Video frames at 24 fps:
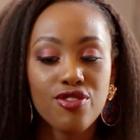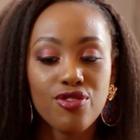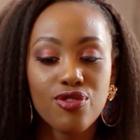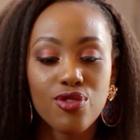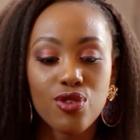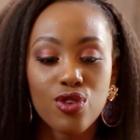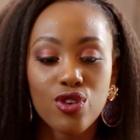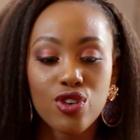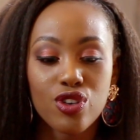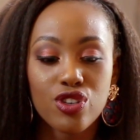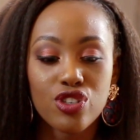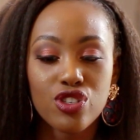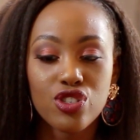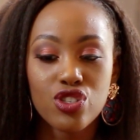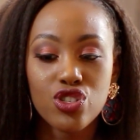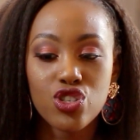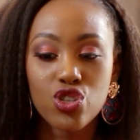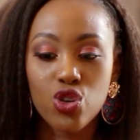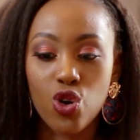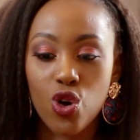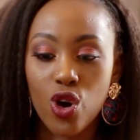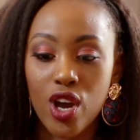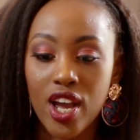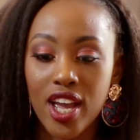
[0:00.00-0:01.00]
for
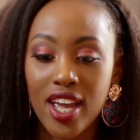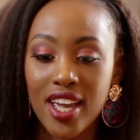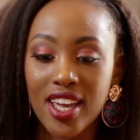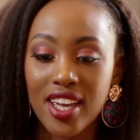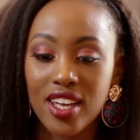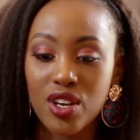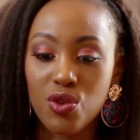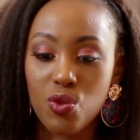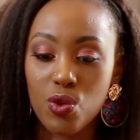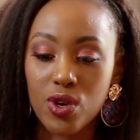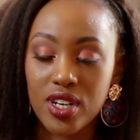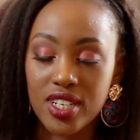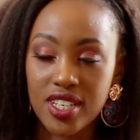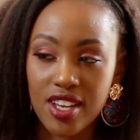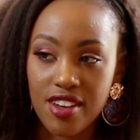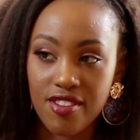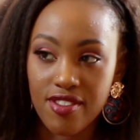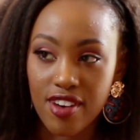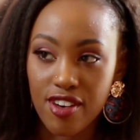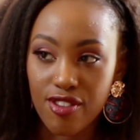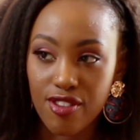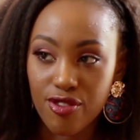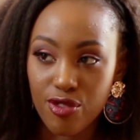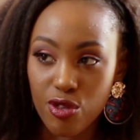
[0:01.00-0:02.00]
joy in
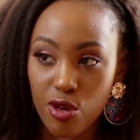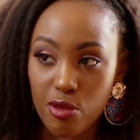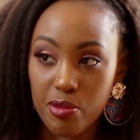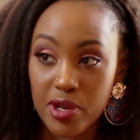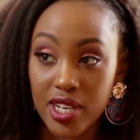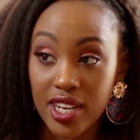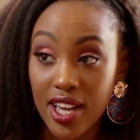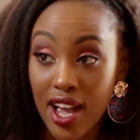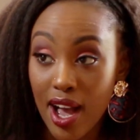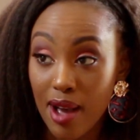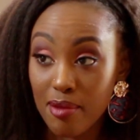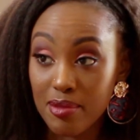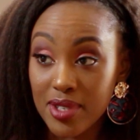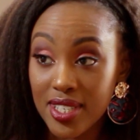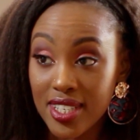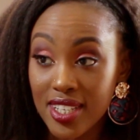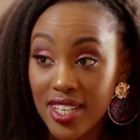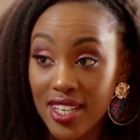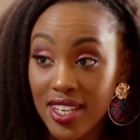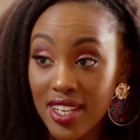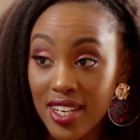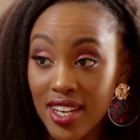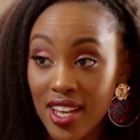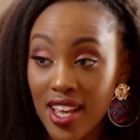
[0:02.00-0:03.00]
whatever form it comes
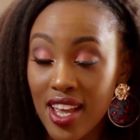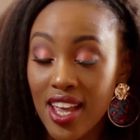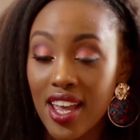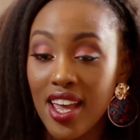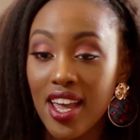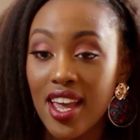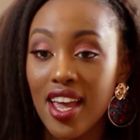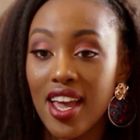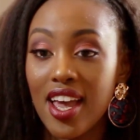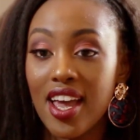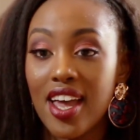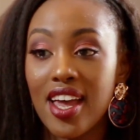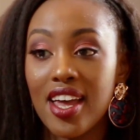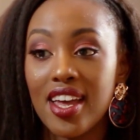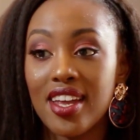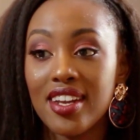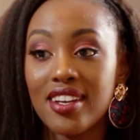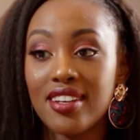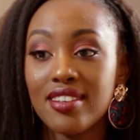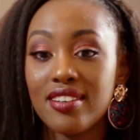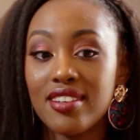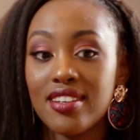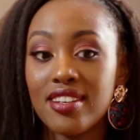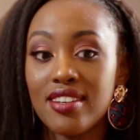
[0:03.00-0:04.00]
in.
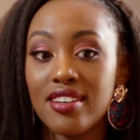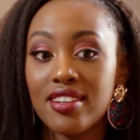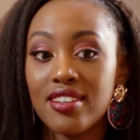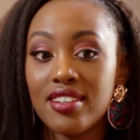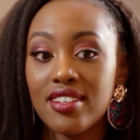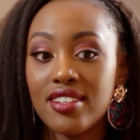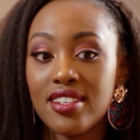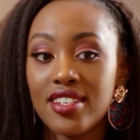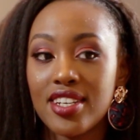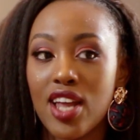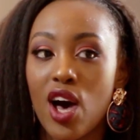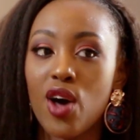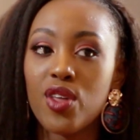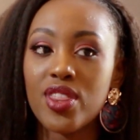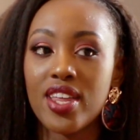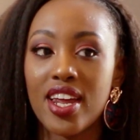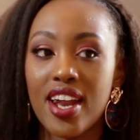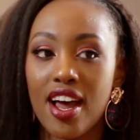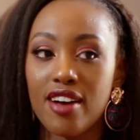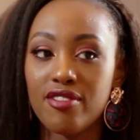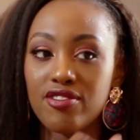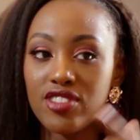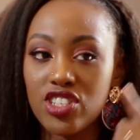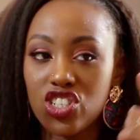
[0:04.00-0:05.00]
And now that
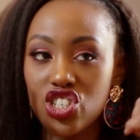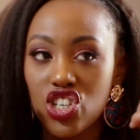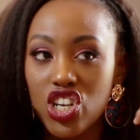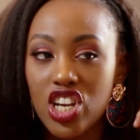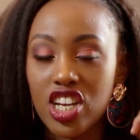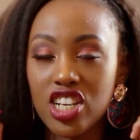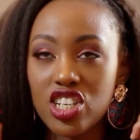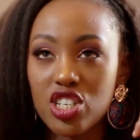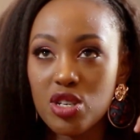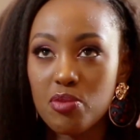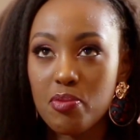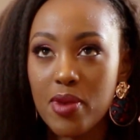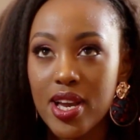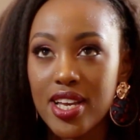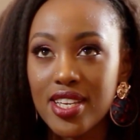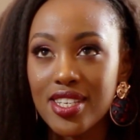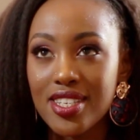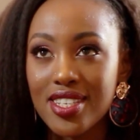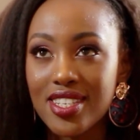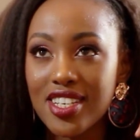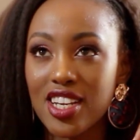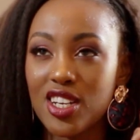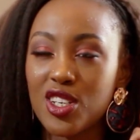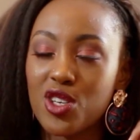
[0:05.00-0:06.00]
I've changed my
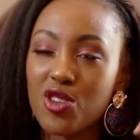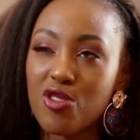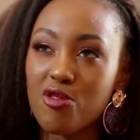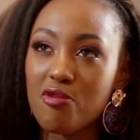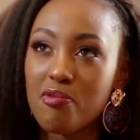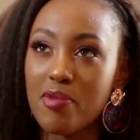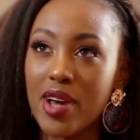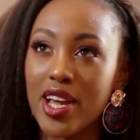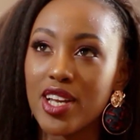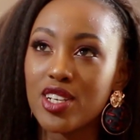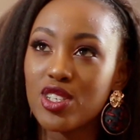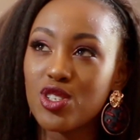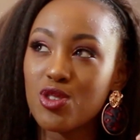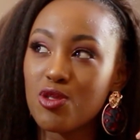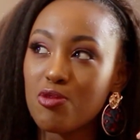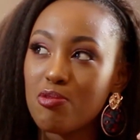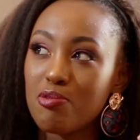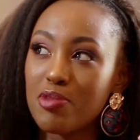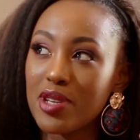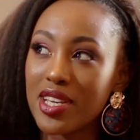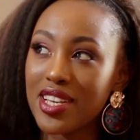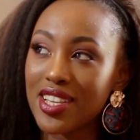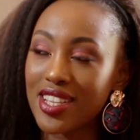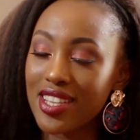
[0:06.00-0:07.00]
state of mind to
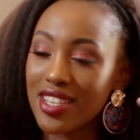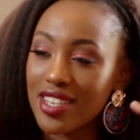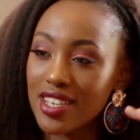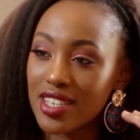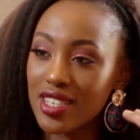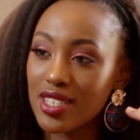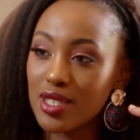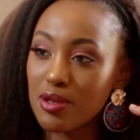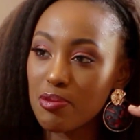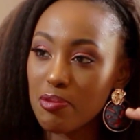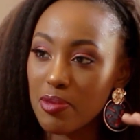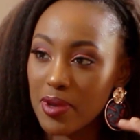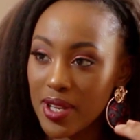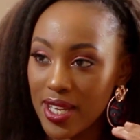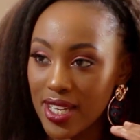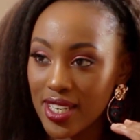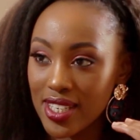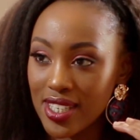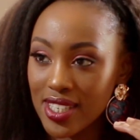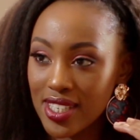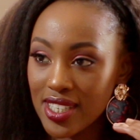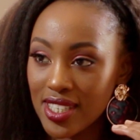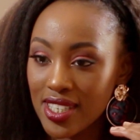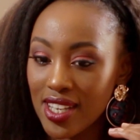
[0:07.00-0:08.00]
be in this
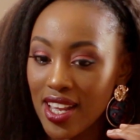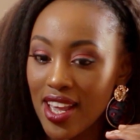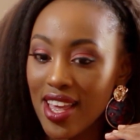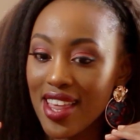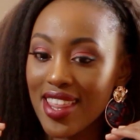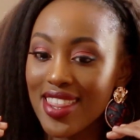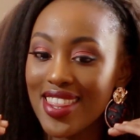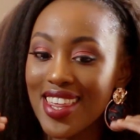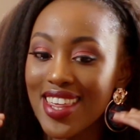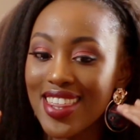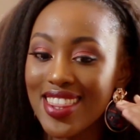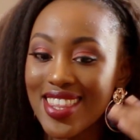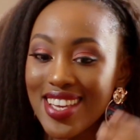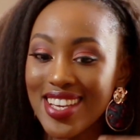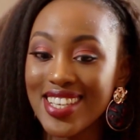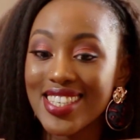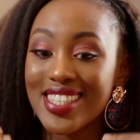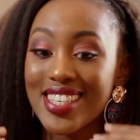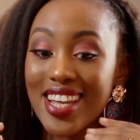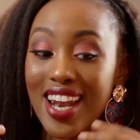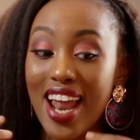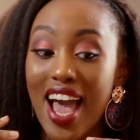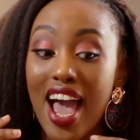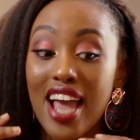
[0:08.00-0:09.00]
space, the things
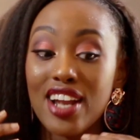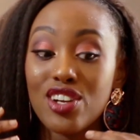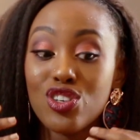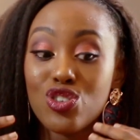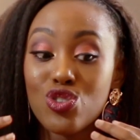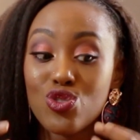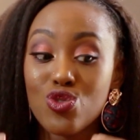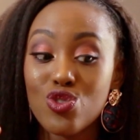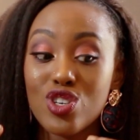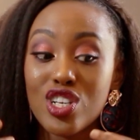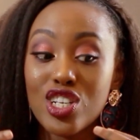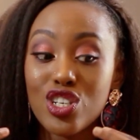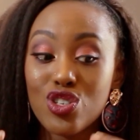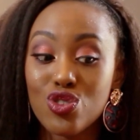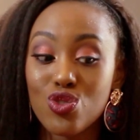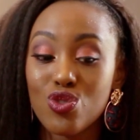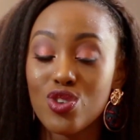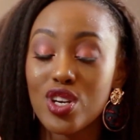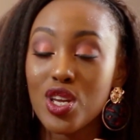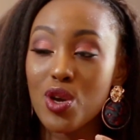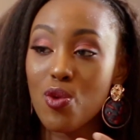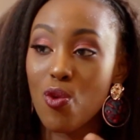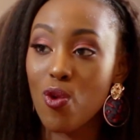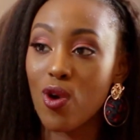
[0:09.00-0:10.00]
that I truly,
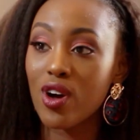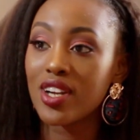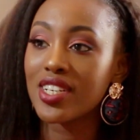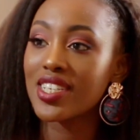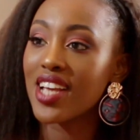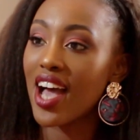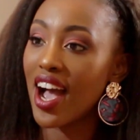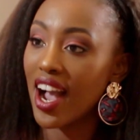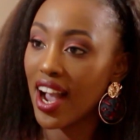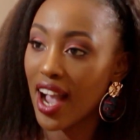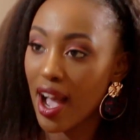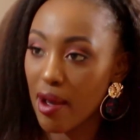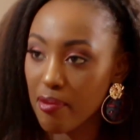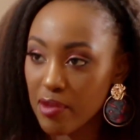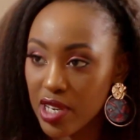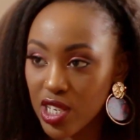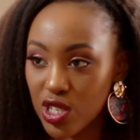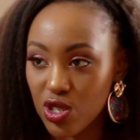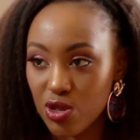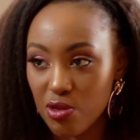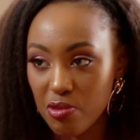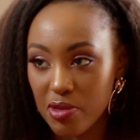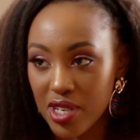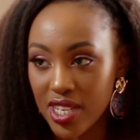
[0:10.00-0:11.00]
truly want are coming
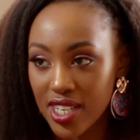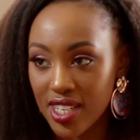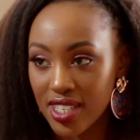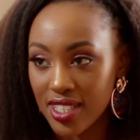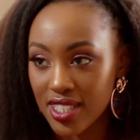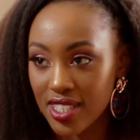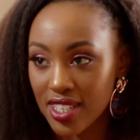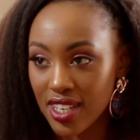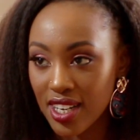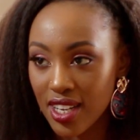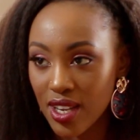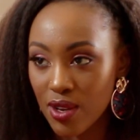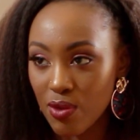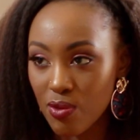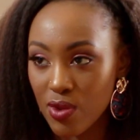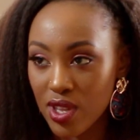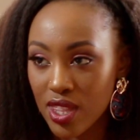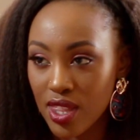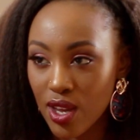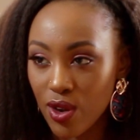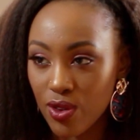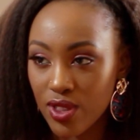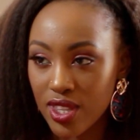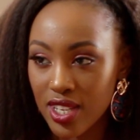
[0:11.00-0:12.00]
to me easily
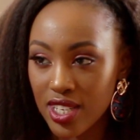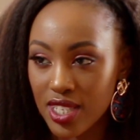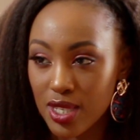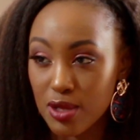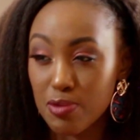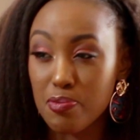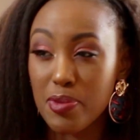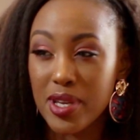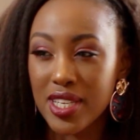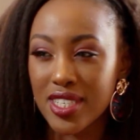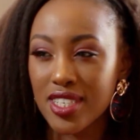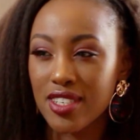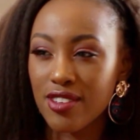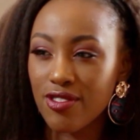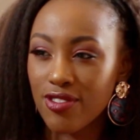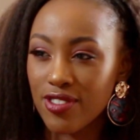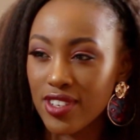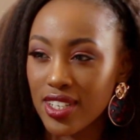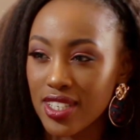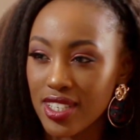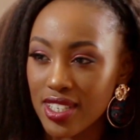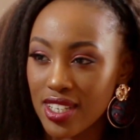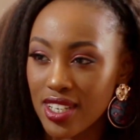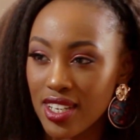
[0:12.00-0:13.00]
without the
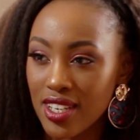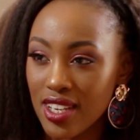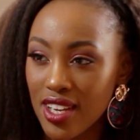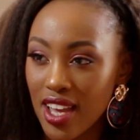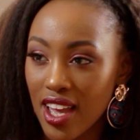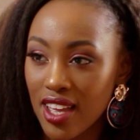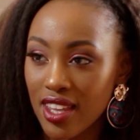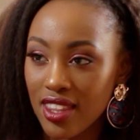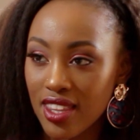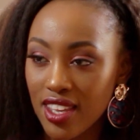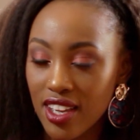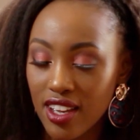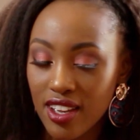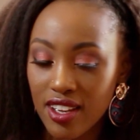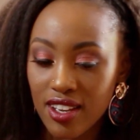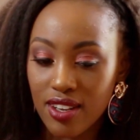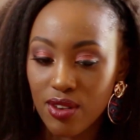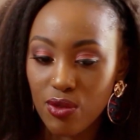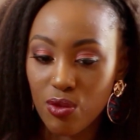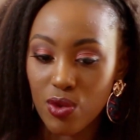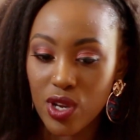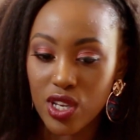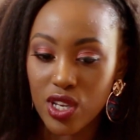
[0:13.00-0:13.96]
specificity. I think